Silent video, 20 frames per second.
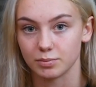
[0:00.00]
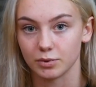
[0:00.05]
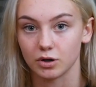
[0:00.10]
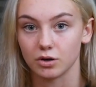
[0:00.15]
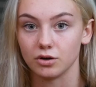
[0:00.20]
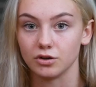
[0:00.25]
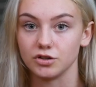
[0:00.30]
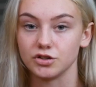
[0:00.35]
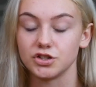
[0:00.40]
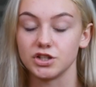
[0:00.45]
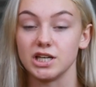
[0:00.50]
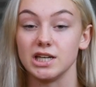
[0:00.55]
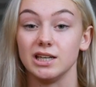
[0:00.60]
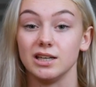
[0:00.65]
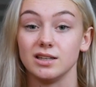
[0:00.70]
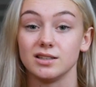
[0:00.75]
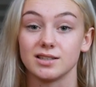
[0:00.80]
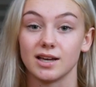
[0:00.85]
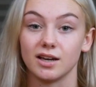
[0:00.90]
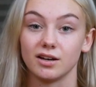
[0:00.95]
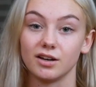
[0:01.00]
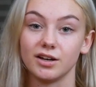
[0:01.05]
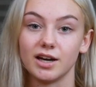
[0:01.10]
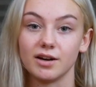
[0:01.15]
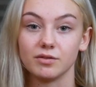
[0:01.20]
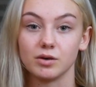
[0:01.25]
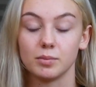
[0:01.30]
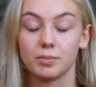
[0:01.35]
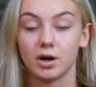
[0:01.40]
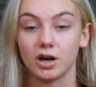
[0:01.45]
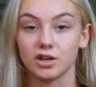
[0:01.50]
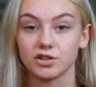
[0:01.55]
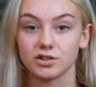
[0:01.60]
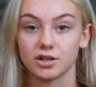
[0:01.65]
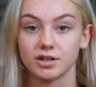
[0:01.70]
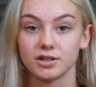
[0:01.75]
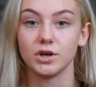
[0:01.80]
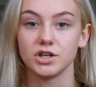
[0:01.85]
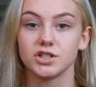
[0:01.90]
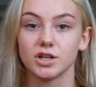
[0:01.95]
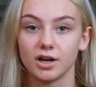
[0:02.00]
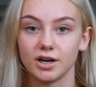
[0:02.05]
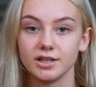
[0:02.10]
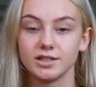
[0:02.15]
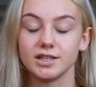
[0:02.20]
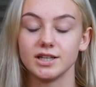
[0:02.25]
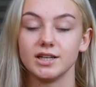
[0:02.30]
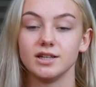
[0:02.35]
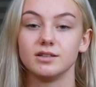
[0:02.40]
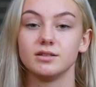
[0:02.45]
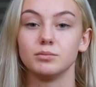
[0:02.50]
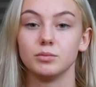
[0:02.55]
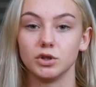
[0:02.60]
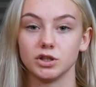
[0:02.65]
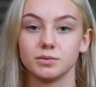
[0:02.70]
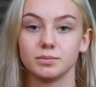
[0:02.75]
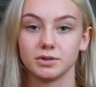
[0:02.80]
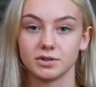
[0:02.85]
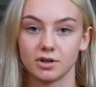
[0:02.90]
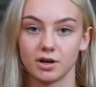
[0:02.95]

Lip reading: because she said I never apologised, which I did multiple